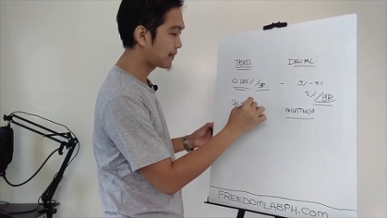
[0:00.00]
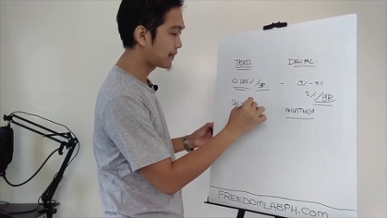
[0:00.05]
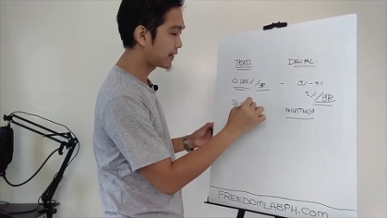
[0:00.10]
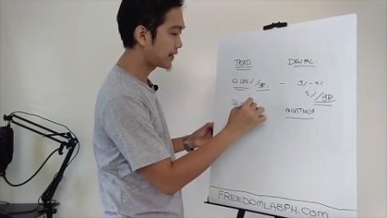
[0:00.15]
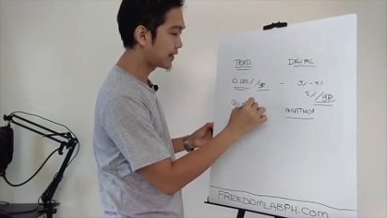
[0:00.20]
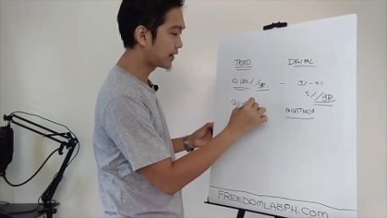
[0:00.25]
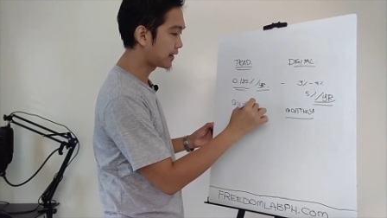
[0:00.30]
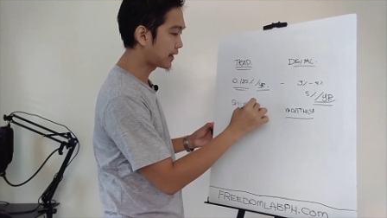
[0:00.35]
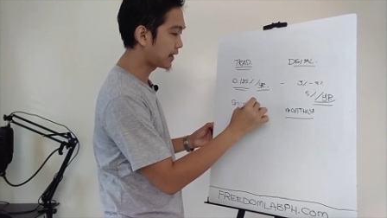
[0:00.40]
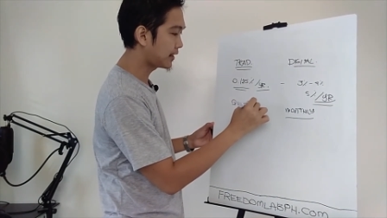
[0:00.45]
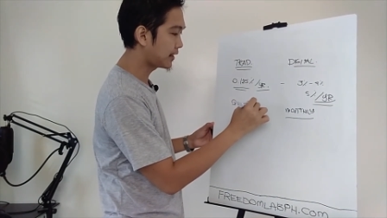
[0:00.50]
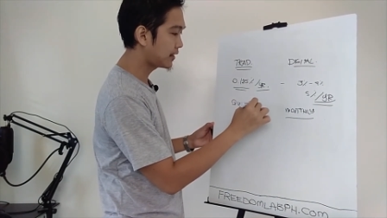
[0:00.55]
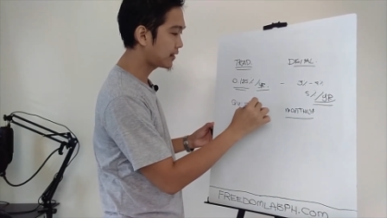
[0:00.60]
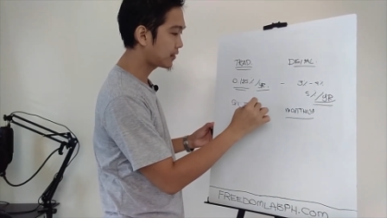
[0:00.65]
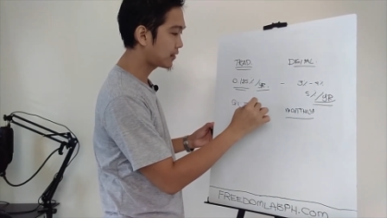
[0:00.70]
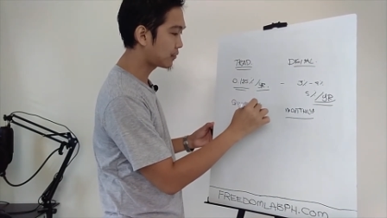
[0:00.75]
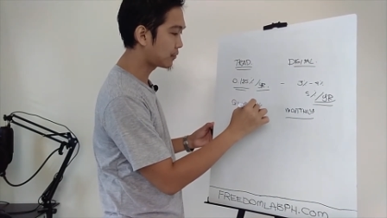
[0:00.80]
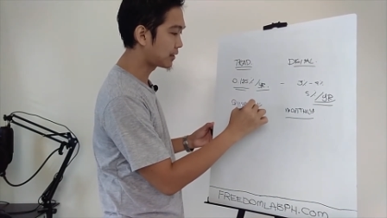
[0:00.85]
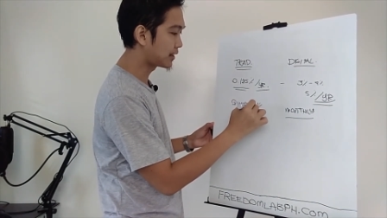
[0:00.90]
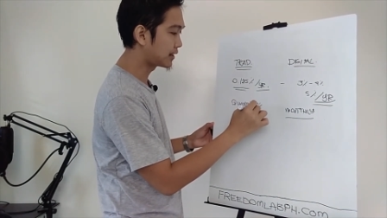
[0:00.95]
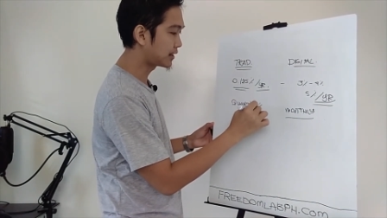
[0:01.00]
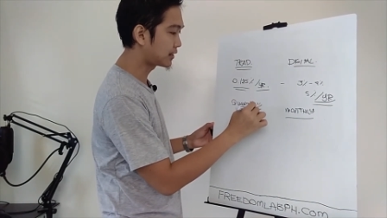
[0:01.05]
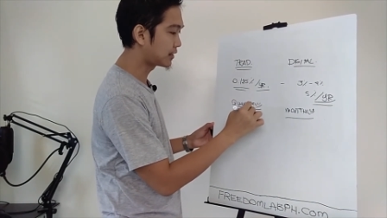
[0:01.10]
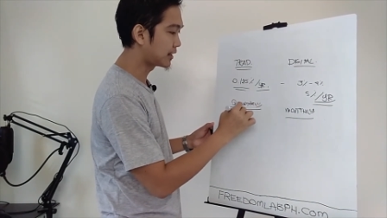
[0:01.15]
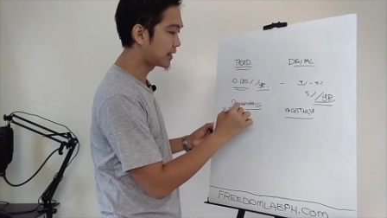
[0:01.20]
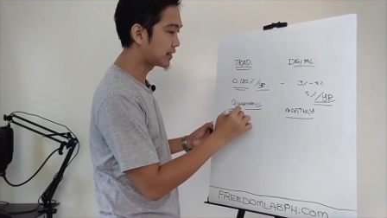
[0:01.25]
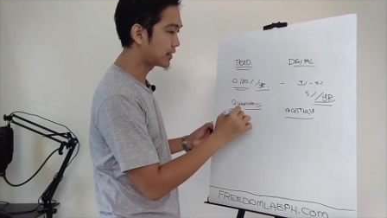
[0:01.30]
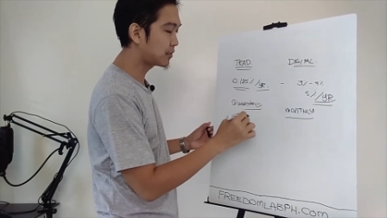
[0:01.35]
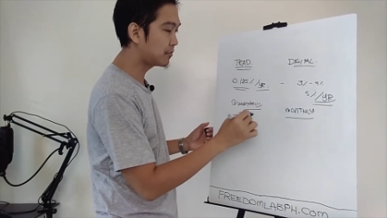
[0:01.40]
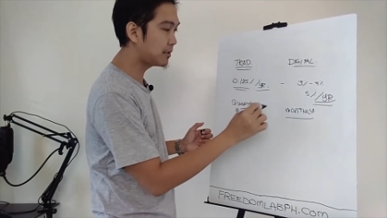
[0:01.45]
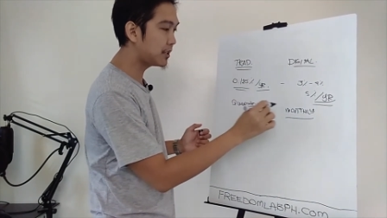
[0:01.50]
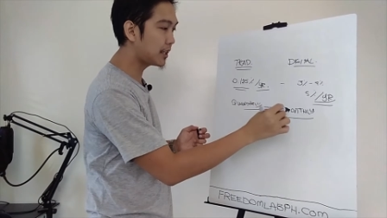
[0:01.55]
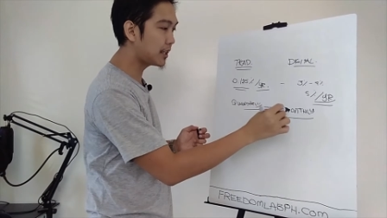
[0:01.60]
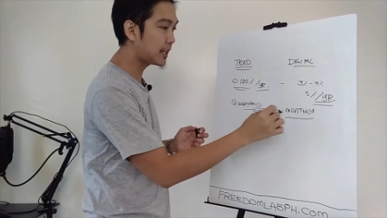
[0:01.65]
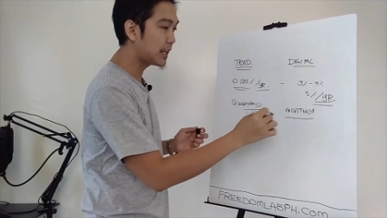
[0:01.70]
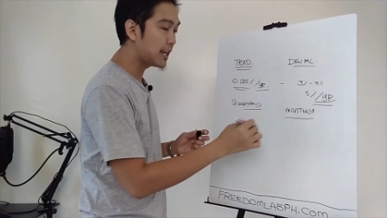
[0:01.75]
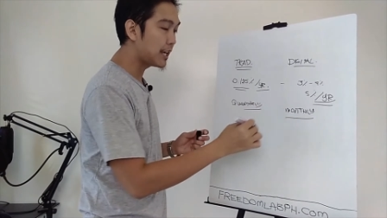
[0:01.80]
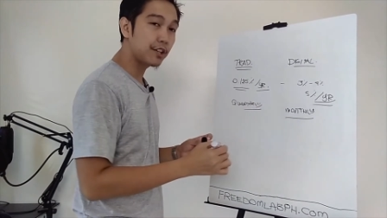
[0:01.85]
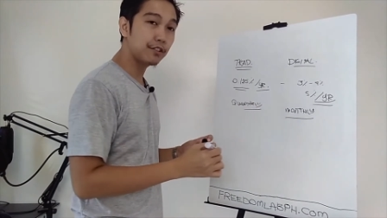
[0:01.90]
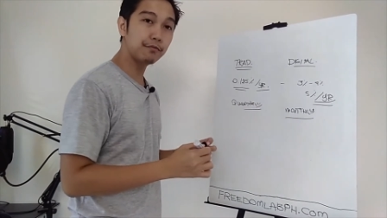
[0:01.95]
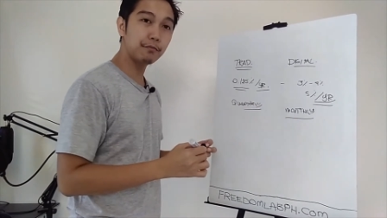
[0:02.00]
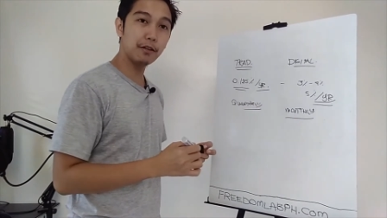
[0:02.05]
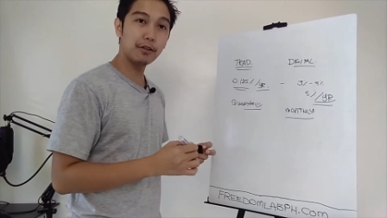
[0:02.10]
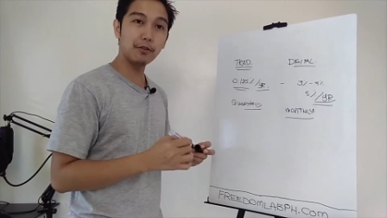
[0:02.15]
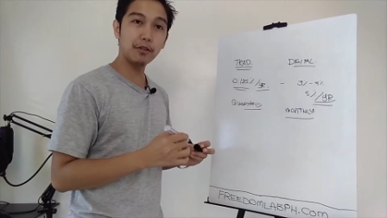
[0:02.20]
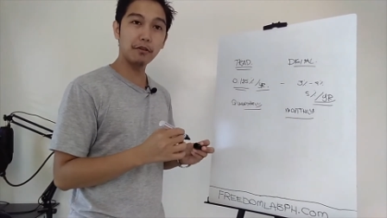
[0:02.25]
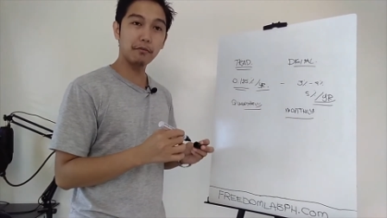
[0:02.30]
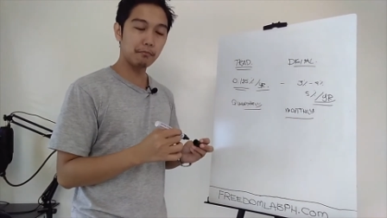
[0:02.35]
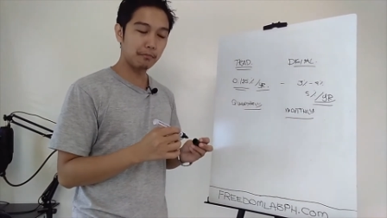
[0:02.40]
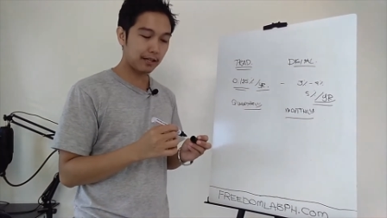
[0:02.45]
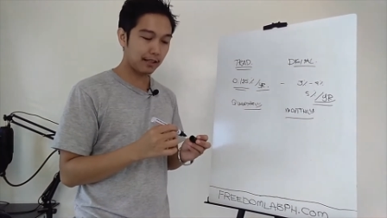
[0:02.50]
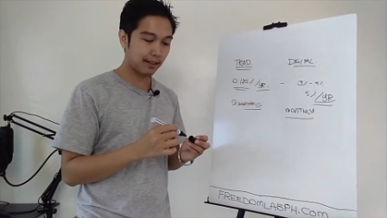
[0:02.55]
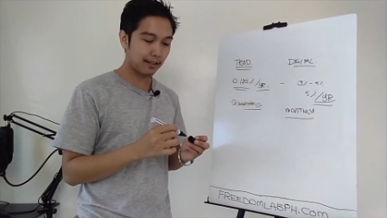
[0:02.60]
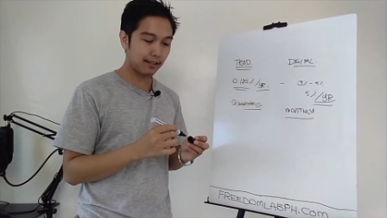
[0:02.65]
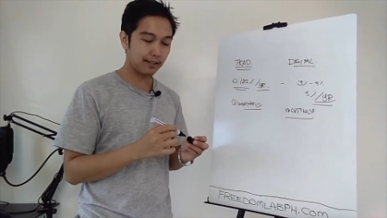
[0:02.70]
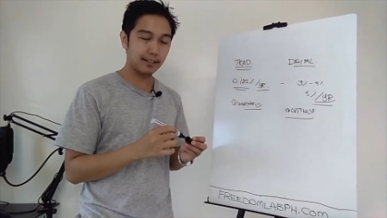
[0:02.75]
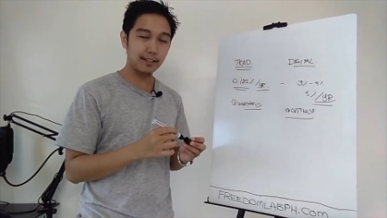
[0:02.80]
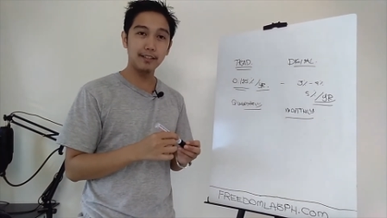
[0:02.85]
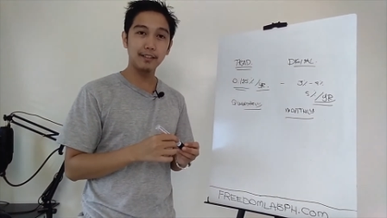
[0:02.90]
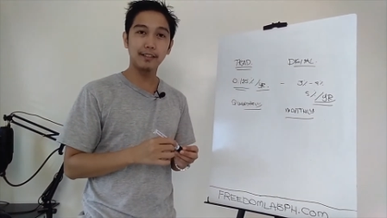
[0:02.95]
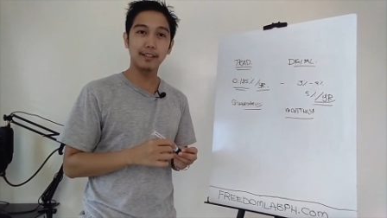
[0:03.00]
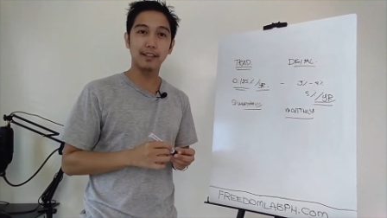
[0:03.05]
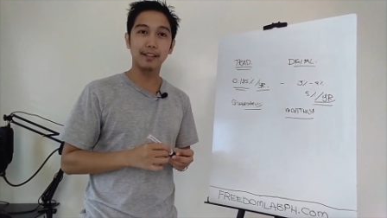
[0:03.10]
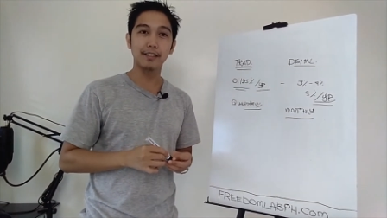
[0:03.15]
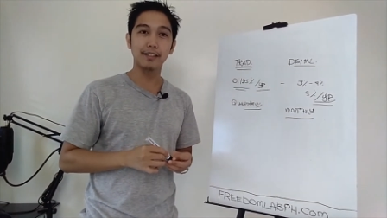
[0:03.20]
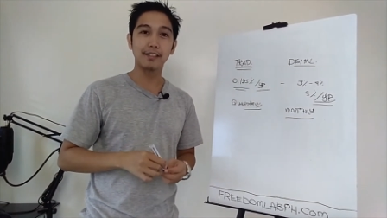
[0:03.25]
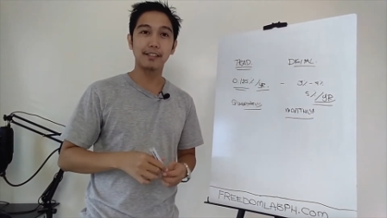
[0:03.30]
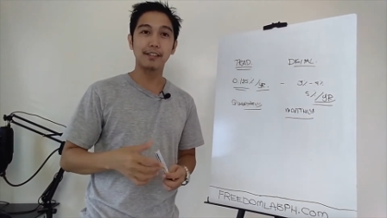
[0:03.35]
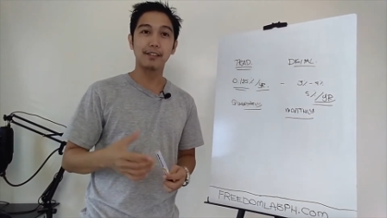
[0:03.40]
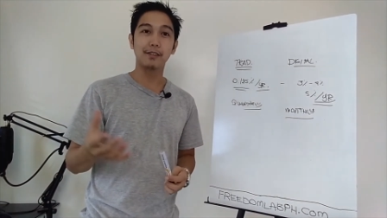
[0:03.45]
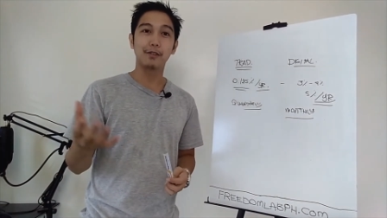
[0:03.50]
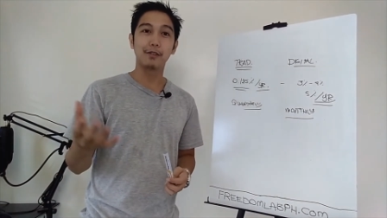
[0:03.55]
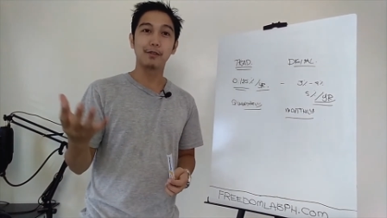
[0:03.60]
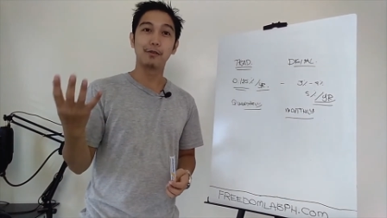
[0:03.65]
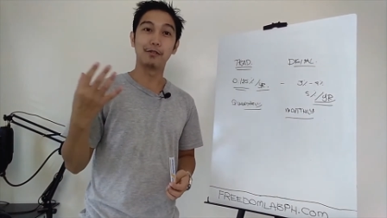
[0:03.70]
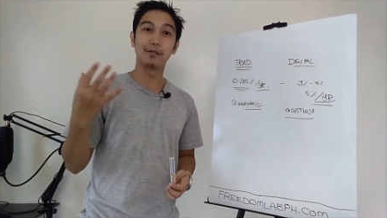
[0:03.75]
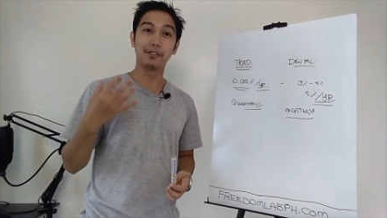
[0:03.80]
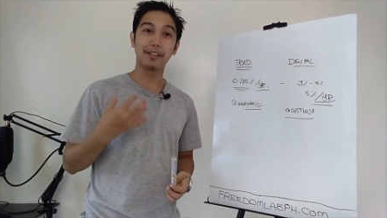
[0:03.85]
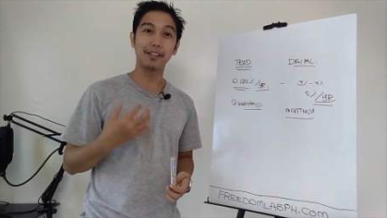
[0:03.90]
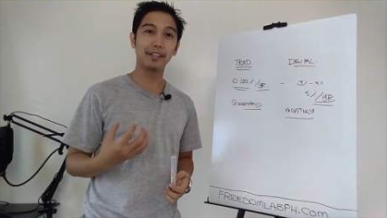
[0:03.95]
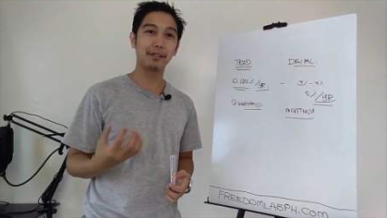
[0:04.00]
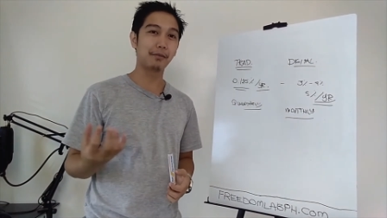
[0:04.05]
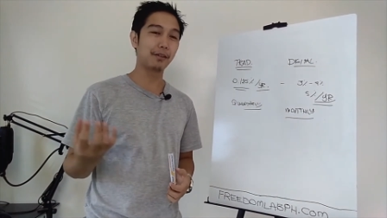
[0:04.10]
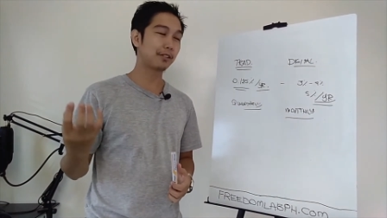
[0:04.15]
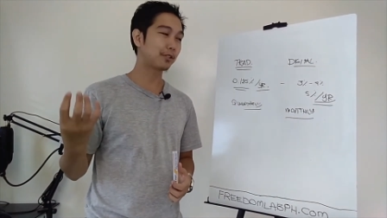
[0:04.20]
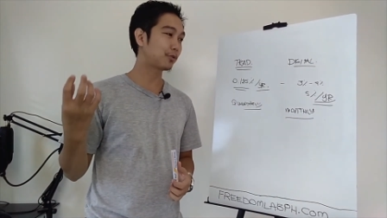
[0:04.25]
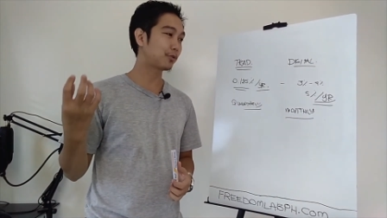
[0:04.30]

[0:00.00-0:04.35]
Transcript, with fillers: okay? Quarterly. So meaning, if meron kang monthly interest, okay, di ba?